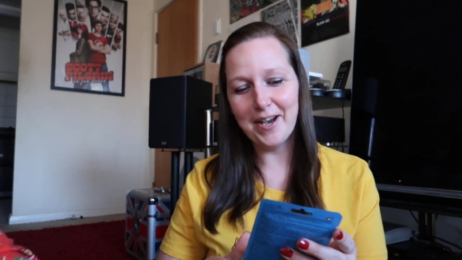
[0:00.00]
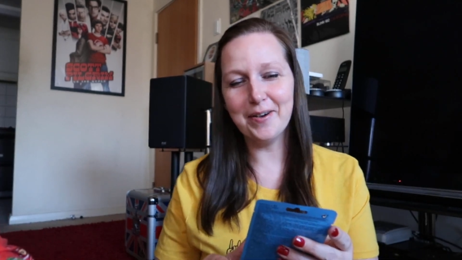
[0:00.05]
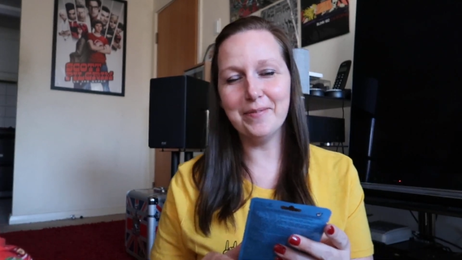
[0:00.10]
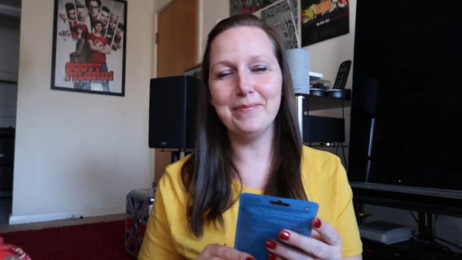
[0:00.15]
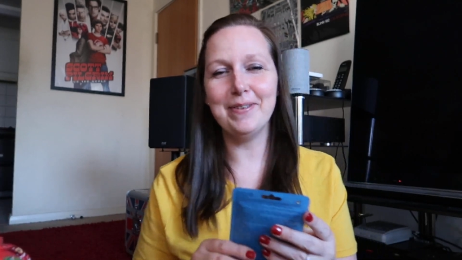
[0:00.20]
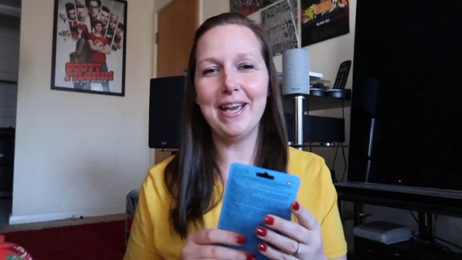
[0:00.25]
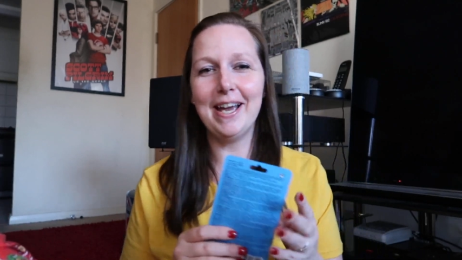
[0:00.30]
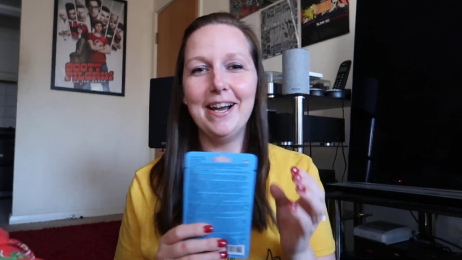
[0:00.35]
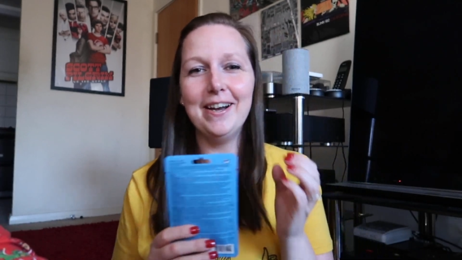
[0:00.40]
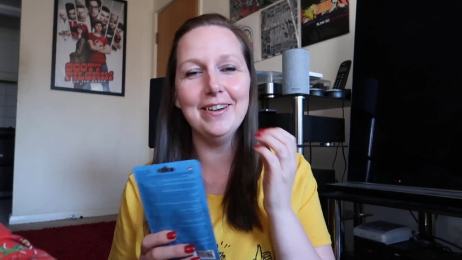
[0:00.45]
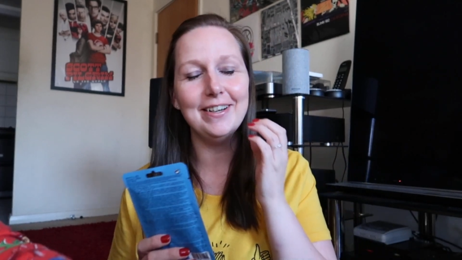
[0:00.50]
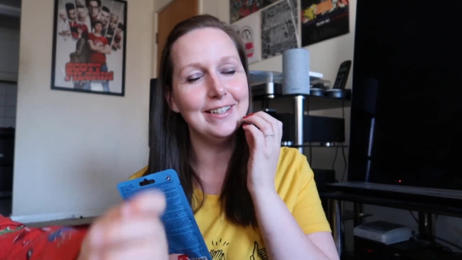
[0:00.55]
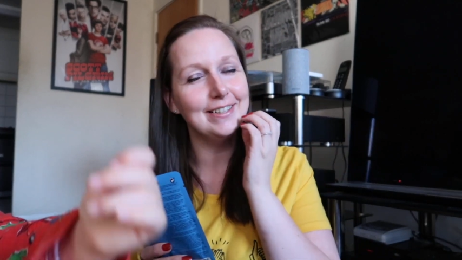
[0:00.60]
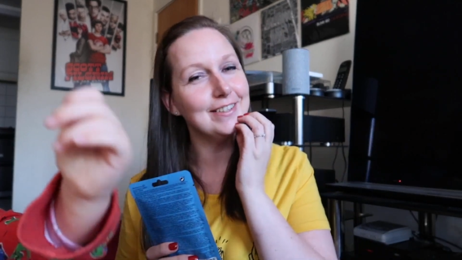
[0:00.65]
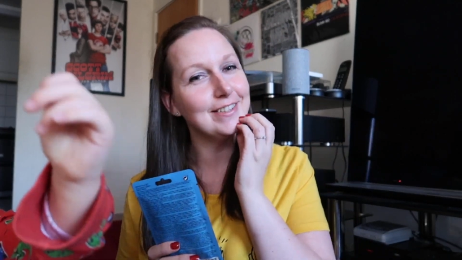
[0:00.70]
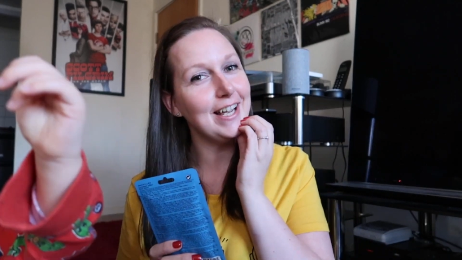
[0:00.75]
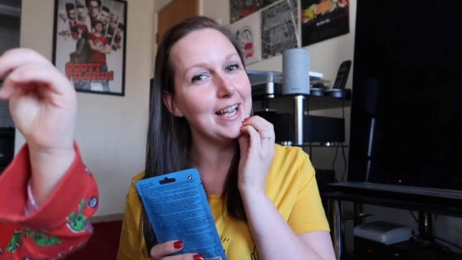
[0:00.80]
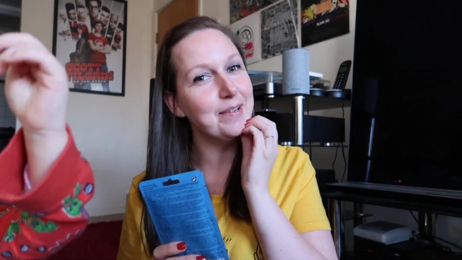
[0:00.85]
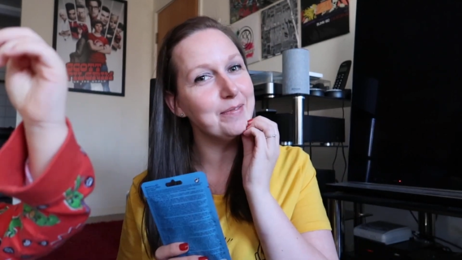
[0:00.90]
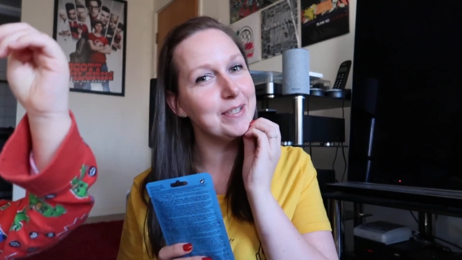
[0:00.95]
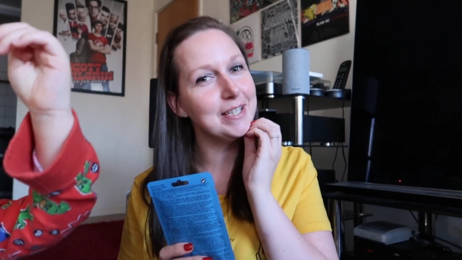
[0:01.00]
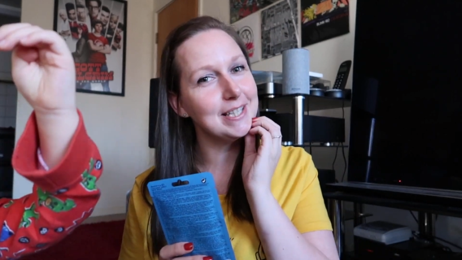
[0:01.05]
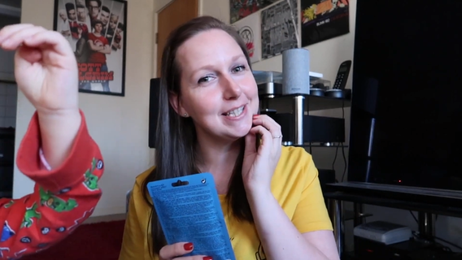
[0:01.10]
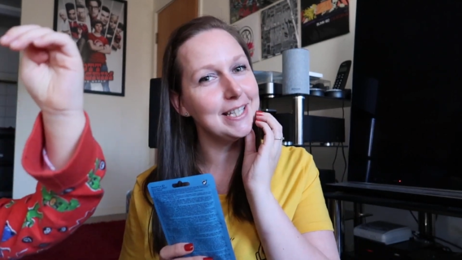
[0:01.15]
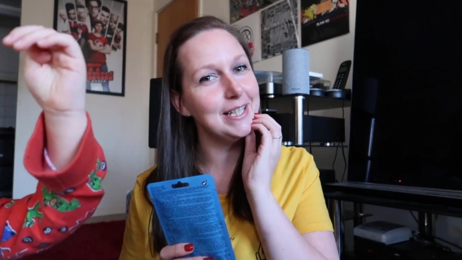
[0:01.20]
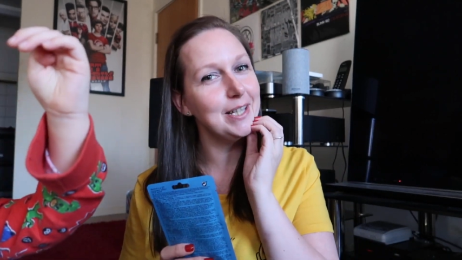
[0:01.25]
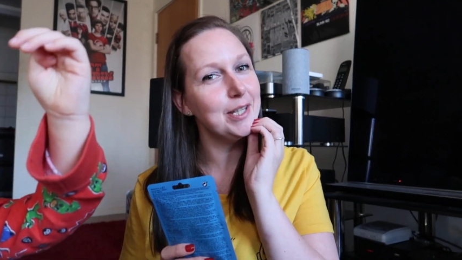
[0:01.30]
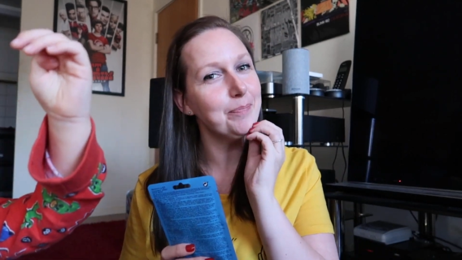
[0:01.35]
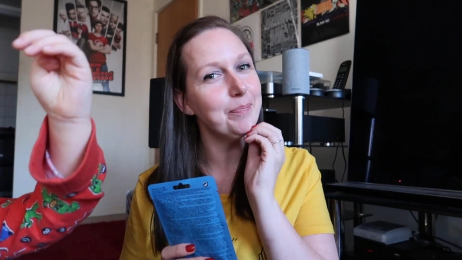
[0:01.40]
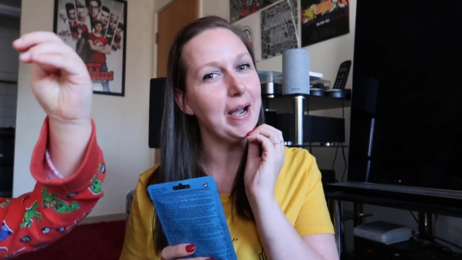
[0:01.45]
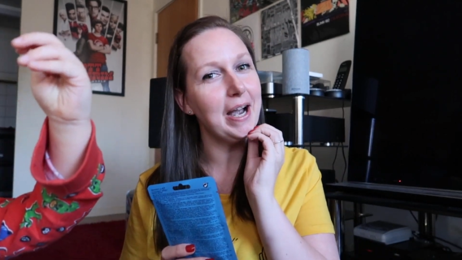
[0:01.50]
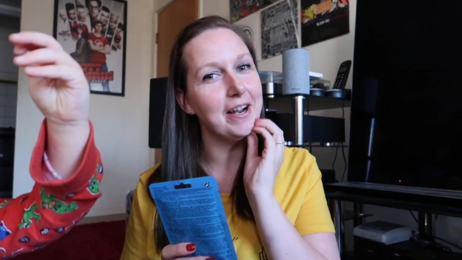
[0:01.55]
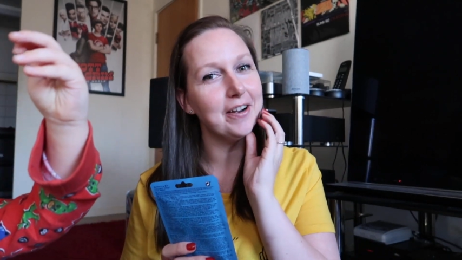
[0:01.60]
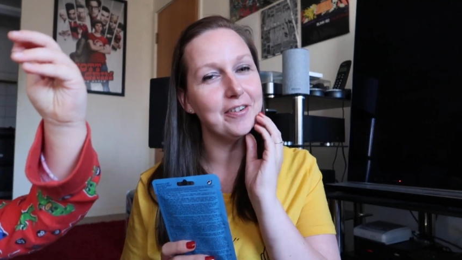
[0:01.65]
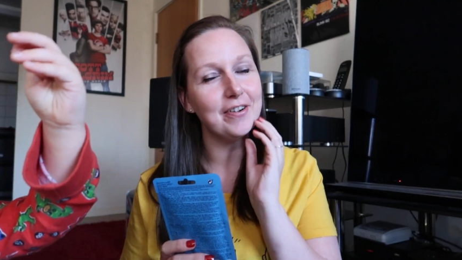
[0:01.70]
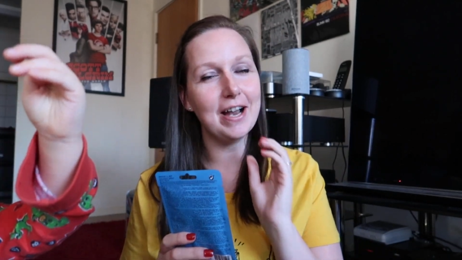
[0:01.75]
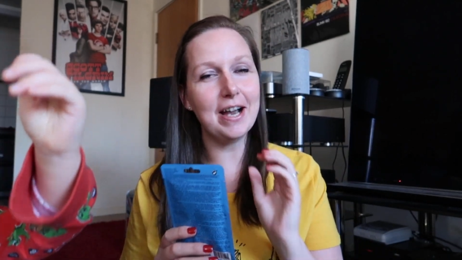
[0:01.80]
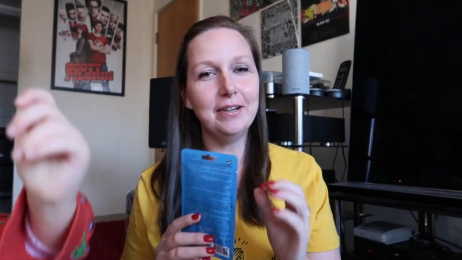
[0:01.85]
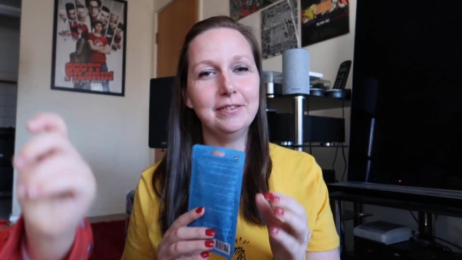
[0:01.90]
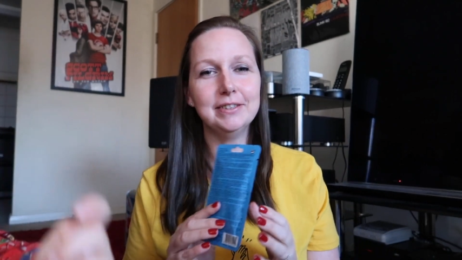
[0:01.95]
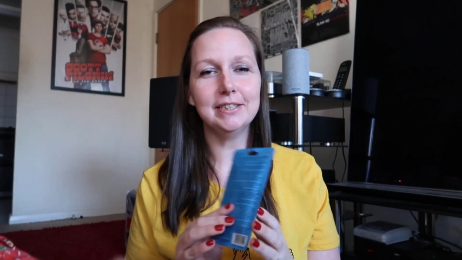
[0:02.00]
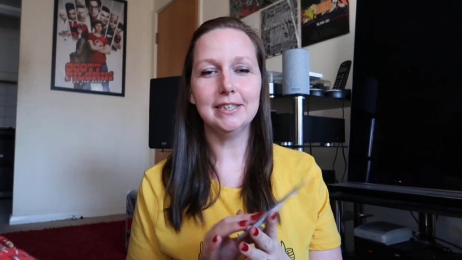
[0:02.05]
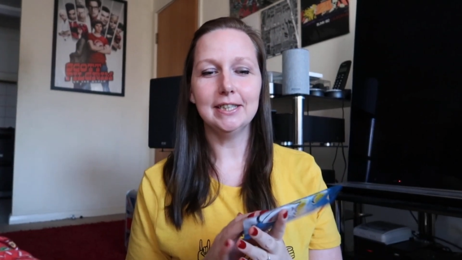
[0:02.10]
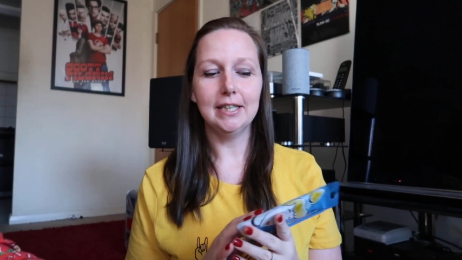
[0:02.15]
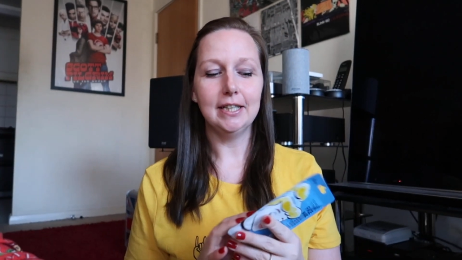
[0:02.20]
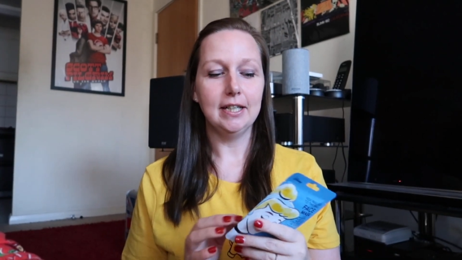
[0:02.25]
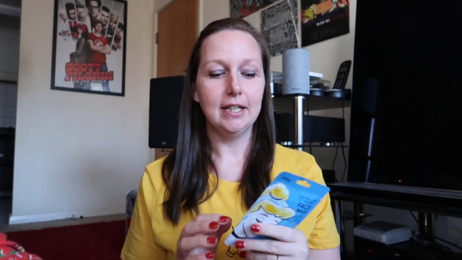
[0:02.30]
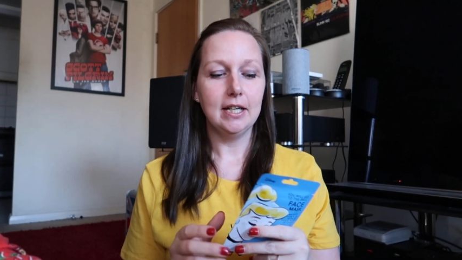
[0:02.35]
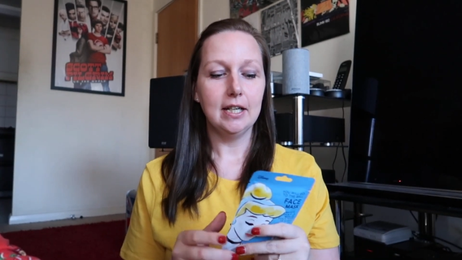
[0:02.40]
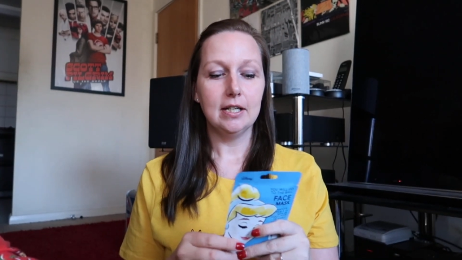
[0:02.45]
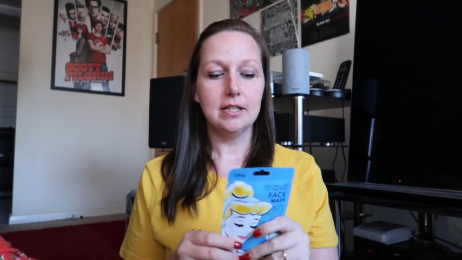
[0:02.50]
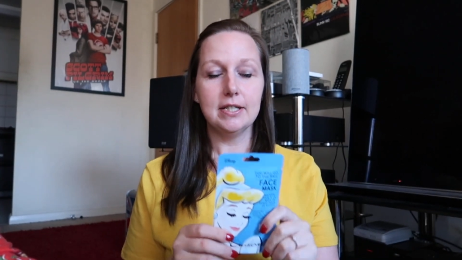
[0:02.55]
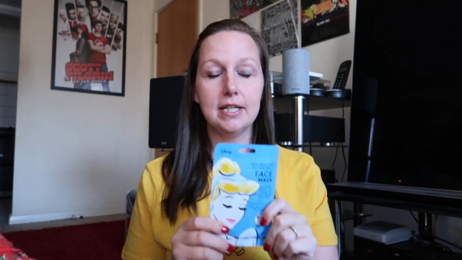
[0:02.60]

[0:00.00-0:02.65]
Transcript: to help me out. Mommy. James is in the background.